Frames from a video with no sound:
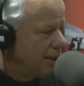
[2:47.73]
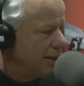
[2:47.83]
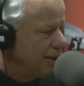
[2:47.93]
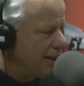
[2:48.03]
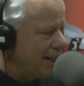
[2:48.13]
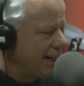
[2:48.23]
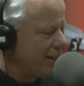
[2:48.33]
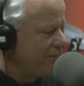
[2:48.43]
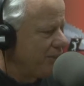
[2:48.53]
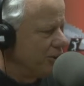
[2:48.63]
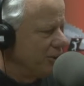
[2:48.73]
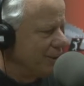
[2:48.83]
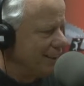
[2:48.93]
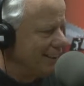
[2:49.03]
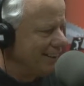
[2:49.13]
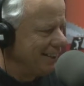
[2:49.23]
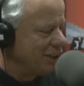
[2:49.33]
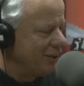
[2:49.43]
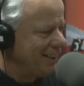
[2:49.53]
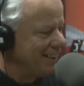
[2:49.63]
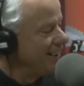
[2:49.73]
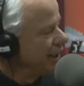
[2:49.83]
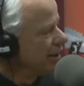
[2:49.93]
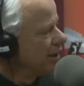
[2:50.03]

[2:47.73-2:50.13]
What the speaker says: I got to feel that they're getting it done in the